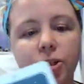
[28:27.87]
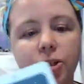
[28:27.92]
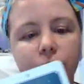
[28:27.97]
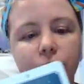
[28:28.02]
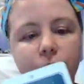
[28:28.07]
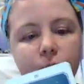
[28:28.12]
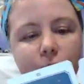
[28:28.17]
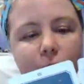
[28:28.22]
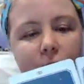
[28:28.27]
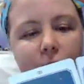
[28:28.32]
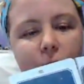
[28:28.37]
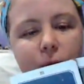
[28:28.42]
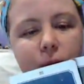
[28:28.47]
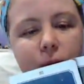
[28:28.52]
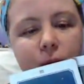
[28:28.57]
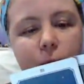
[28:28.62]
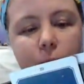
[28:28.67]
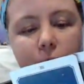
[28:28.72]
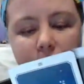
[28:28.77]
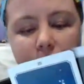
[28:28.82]
Very
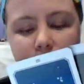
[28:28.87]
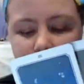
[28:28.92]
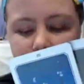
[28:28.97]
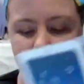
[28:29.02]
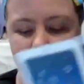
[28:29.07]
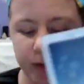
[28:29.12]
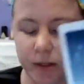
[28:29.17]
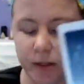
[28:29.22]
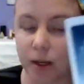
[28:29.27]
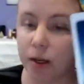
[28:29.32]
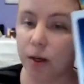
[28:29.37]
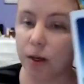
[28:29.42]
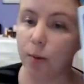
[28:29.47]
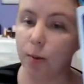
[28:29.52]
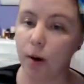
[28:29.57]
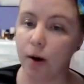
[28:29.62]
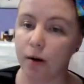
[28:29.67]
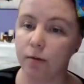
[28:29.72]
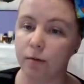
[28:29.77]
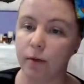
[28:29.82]
much, I don't think whatever it
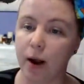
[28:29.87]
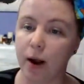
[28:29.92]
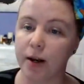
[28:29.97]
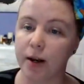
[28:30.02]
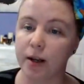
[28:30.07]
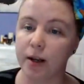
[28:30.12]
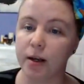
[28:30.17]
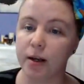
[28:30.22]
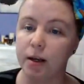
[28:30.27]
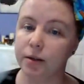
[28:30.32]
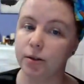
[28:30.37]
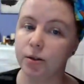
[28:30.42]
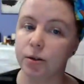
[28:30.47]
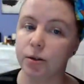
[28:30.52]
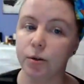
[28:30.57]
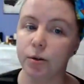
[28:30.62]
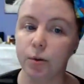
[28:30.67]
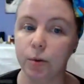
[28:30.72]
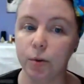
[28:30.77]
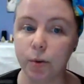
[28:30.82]
is that you are
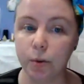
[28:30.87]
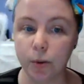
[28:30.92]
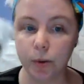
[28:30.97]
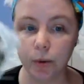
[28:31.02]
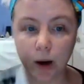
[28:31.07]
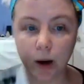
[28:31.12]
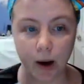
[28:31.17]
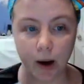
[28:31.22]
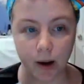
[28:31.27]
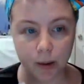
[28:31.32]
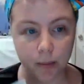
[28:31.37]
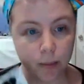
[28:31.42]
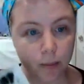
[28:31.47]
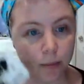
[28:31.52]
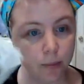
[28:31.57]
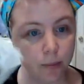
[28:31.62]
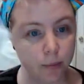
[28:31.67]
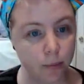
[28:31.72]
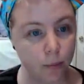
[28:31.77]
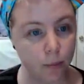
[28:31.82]
ready to
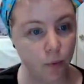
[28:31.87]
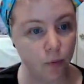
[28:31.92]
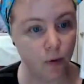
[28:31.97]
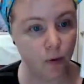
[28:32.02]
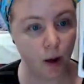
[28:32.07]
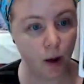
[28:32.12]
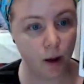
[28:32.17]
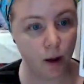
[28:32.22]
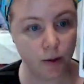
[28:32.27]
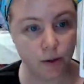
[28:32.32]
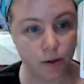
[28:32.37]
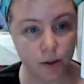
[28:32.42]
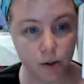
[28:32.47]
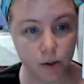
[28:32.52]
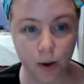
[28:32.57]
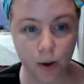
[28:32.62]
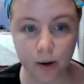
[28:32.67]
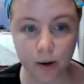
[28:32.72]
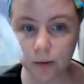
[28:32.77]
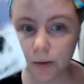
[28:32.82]
move
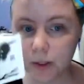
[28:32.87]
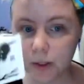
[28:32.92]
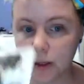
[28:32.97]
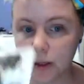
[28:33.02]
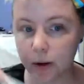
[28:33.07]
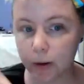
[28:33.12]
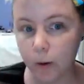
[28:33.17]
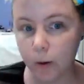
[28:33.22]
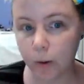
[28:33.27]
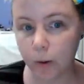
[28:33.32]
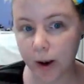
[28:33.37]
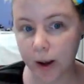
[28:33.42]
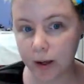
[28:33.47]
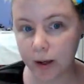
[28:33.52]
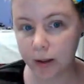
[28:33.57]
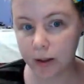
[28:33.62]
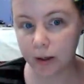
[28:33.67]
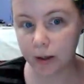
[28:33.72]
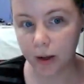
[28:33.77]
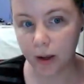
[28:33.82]
on to, I don't think you're
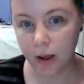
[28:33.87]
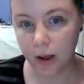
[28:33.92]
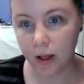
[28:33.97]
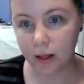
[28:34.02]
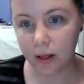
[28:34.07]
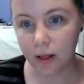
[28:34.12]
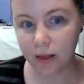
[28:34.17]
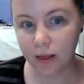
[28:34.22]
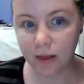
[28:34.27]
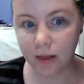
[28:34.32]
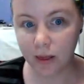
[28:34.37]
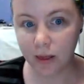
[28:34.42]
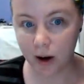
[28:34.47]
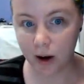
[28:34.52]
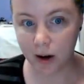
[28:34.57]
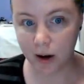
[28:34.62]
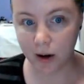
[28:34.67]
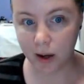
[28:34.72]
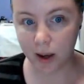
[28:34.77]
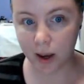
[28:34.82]
quite
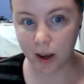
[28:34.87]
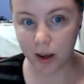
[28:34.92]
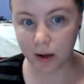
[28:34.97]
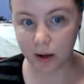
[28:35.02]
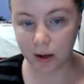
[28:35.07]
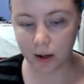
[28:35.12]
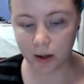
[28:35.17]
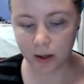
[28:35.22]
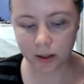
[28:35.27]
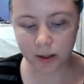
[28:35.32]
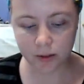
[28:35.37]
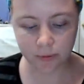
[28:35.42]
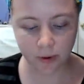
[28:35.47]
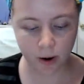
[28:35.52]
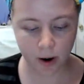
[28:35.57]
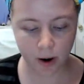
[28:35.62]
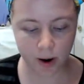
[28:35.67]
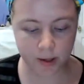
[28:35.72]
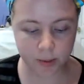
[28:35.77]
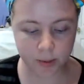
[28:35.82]
there yet
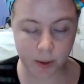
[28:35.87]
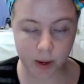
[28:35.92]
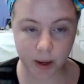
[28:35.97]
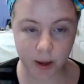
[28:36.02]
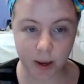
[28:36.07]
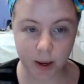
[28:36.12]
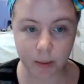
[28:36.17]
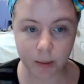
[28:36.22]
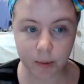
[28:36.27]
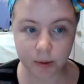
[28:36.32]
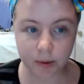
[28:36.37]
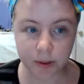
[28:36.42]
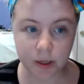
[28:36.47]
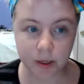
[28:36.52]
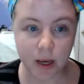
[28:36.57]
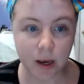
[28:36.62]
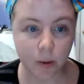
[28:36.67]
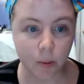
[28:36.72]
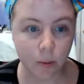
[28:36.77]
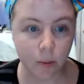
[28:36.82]
as far as being
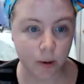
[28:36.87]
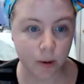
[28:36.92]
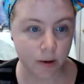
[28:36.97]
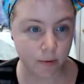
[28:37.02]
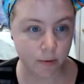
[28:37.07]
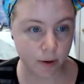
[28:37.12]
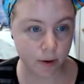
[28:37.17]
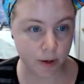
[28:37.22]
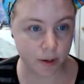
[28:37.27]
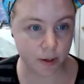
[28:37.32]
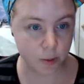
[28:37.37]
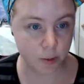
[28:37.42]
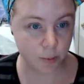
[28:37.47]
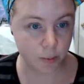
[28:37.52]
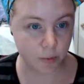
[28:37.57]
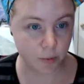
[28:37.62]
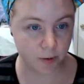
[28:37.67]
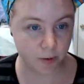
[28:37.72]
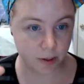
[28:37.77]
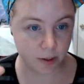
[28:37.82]
able to take whatever it
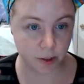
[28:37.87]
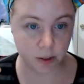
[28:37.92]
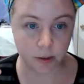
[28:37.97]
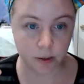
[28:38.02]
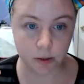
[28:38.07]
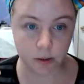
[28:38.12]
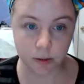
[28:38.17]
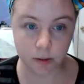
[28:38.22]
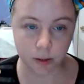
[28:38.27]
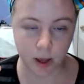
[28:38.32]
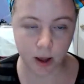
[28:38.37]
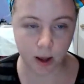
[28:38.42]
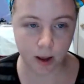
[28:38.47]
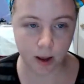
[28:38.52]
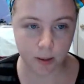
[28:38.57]
is professional.